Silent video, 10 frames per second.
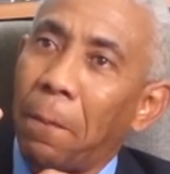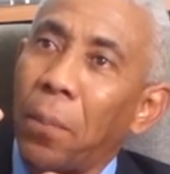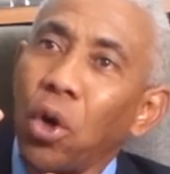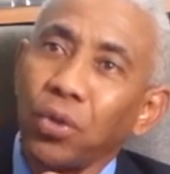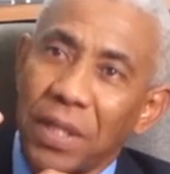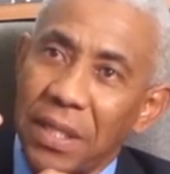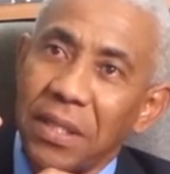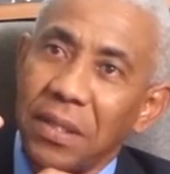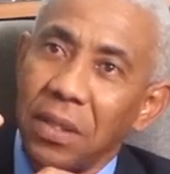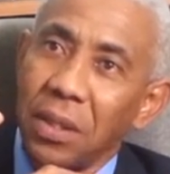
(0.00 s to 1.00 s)

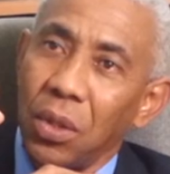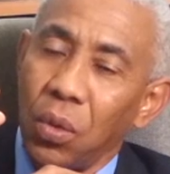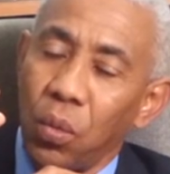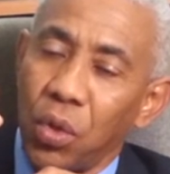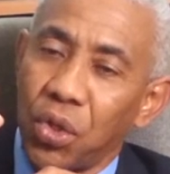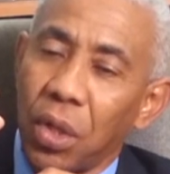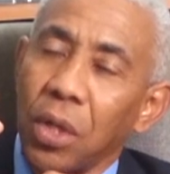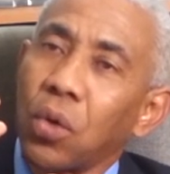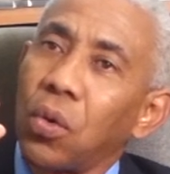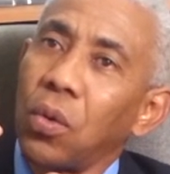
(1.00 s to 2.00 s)
proteins, which
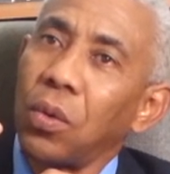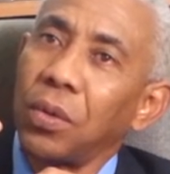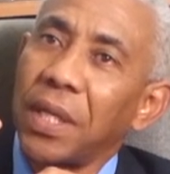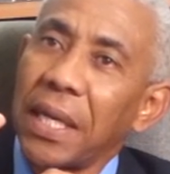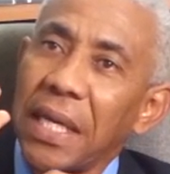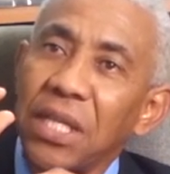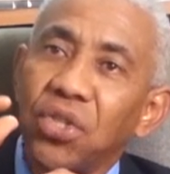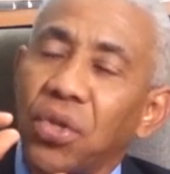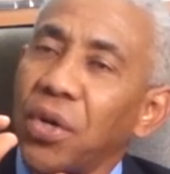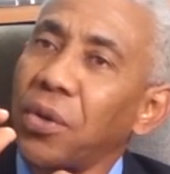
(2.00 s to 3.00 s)
are called the
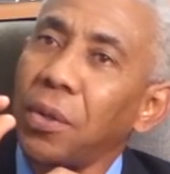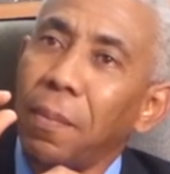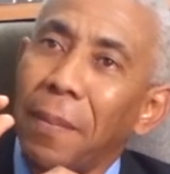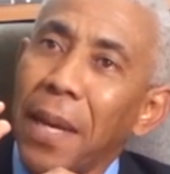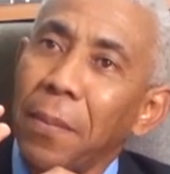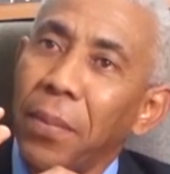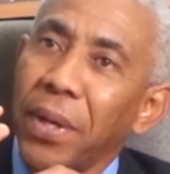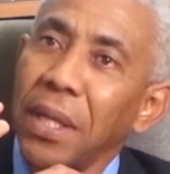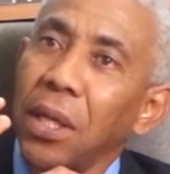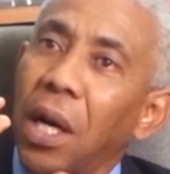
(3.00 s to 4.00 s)
internal
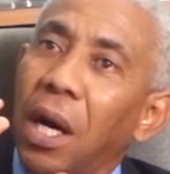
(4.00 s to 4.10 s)
membrane